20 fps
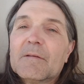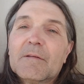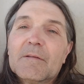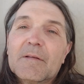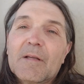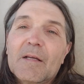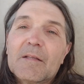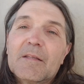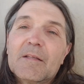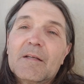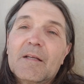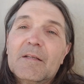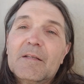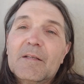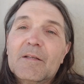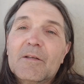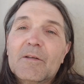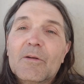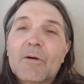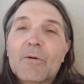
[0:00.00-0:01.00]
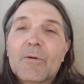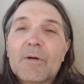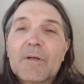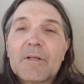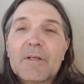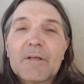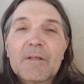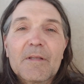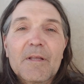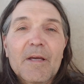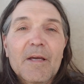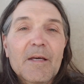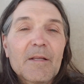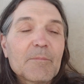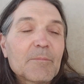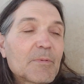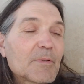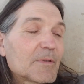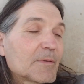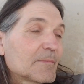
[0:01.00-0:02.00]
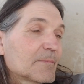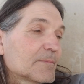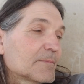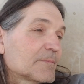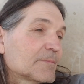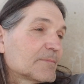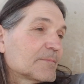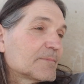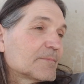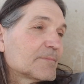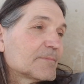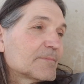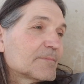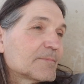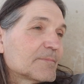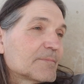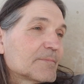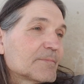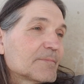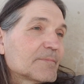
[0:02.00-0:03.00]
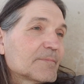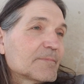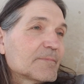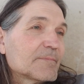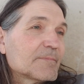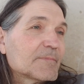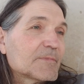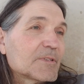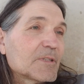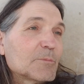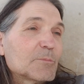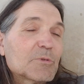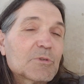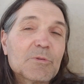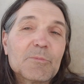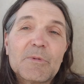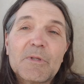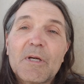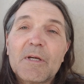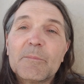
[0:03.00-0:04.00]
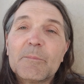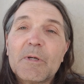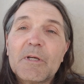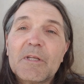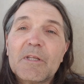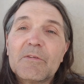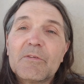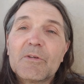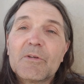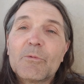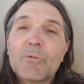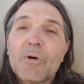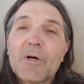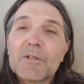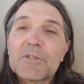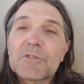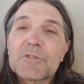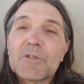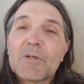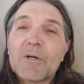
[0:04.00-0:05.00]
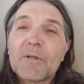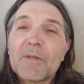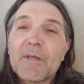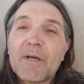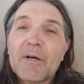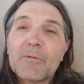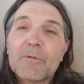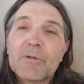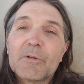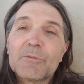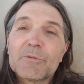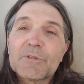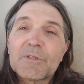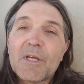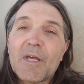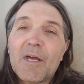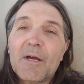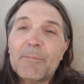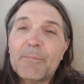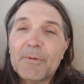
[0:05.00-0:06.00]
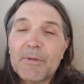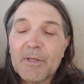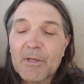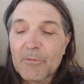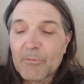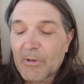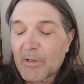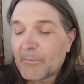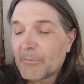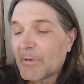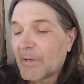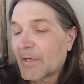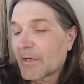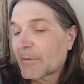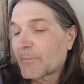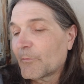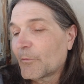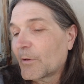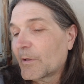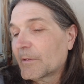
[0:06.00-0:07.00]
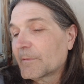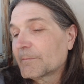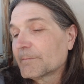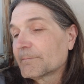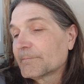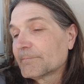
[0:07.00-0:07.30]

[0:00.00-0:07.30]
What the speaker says: Not that I didn't know any of that, but it seems to me I might even have watched all that when it was happening way back when.